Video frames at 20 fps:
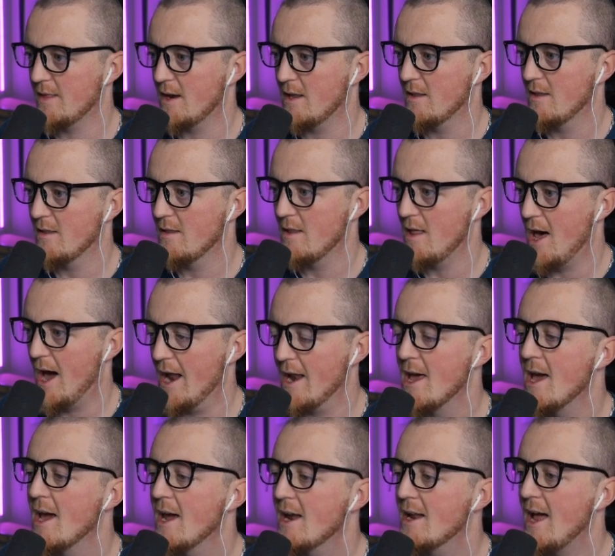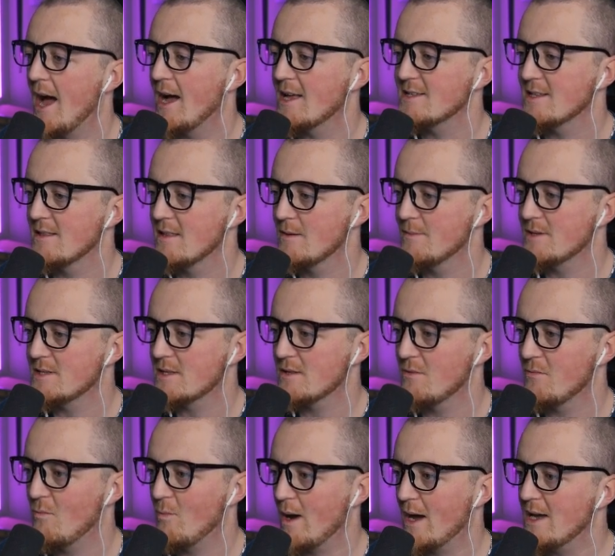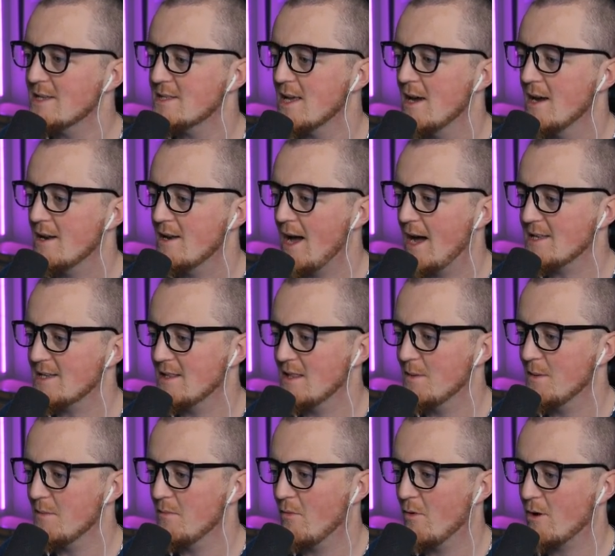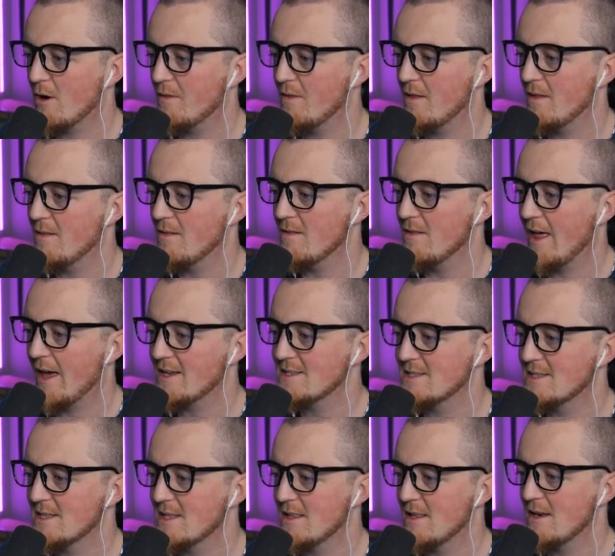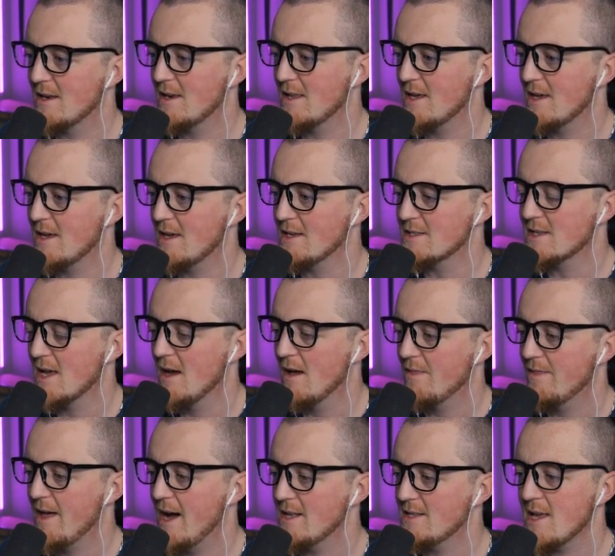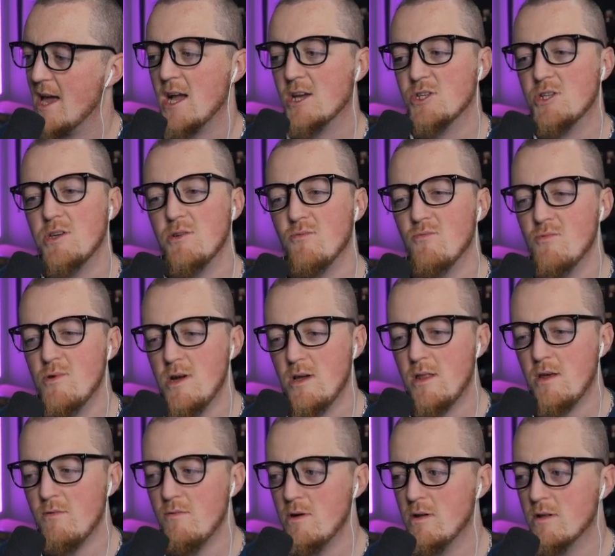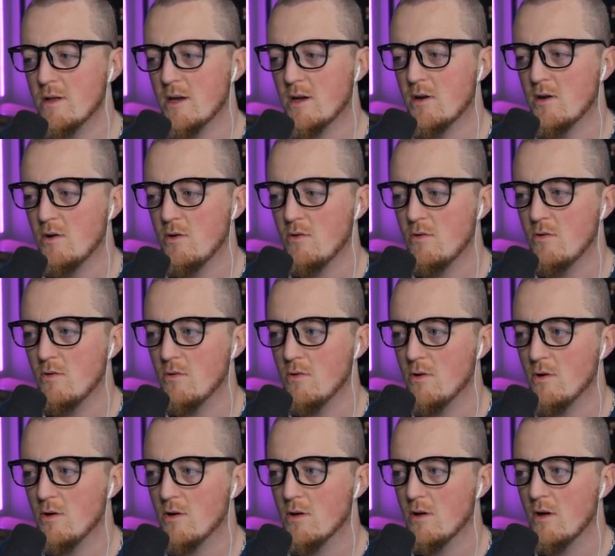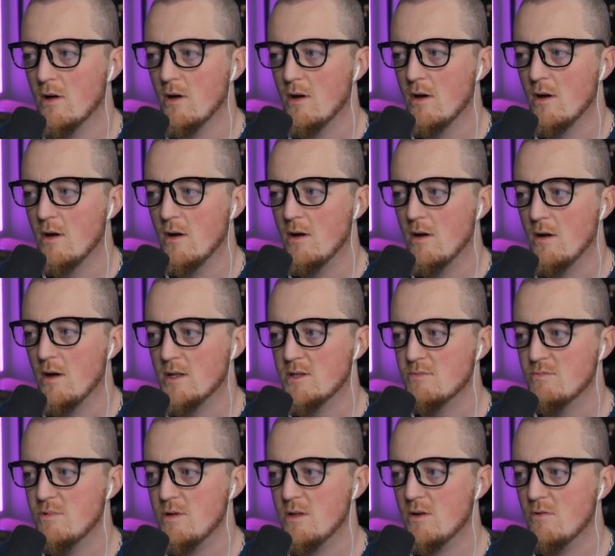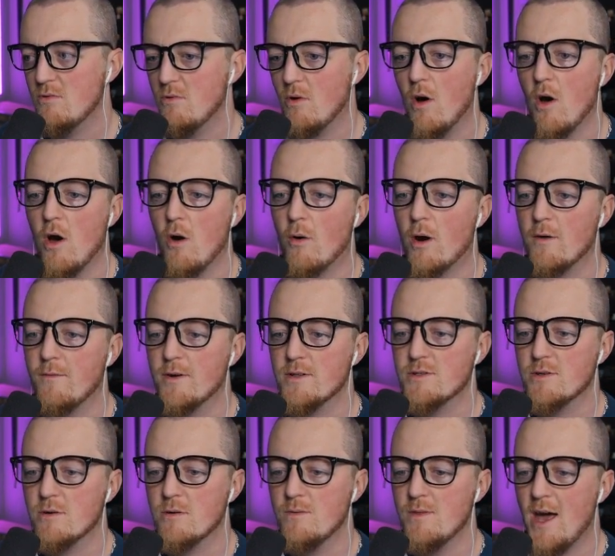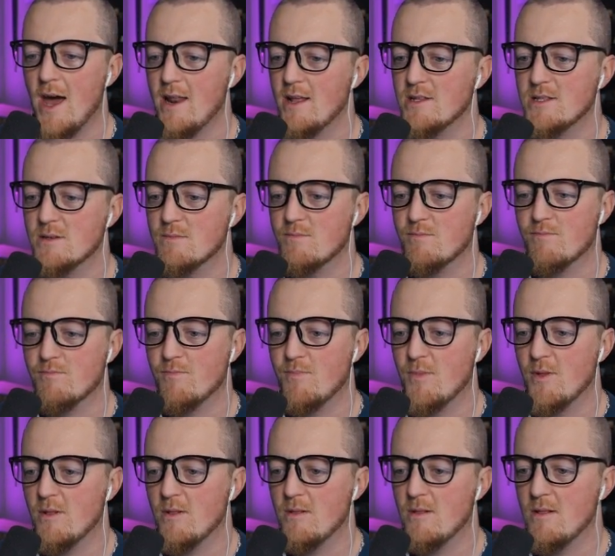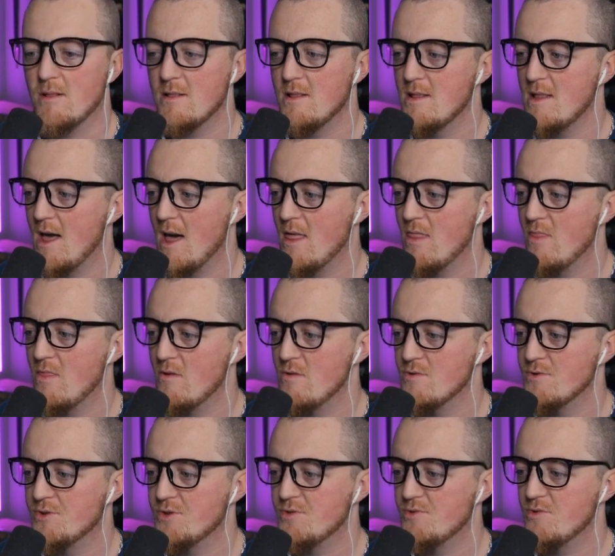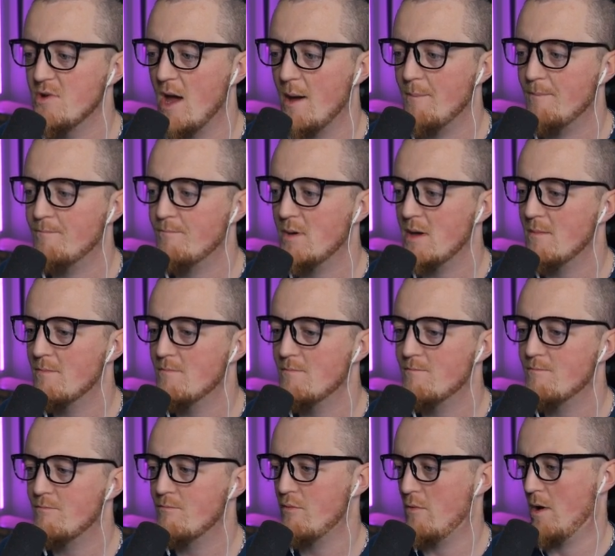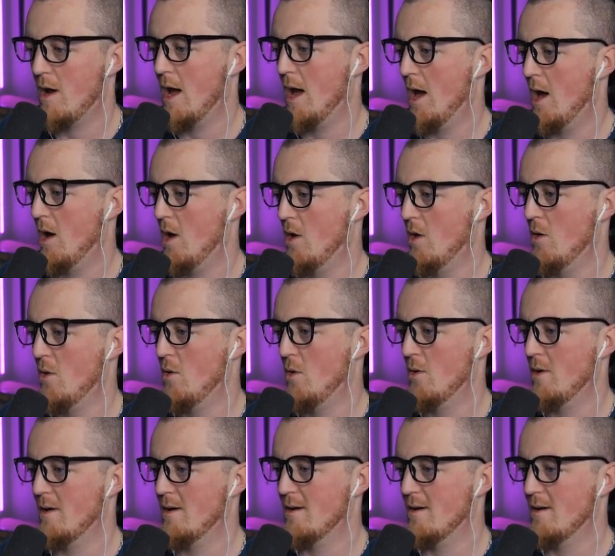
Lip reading: that a lot. It adds a little bit to the waist. It adds a little bit more to the legs than the knees. That's actually really, really cool. It's really cool. What if I turn that into the leather strappy brown?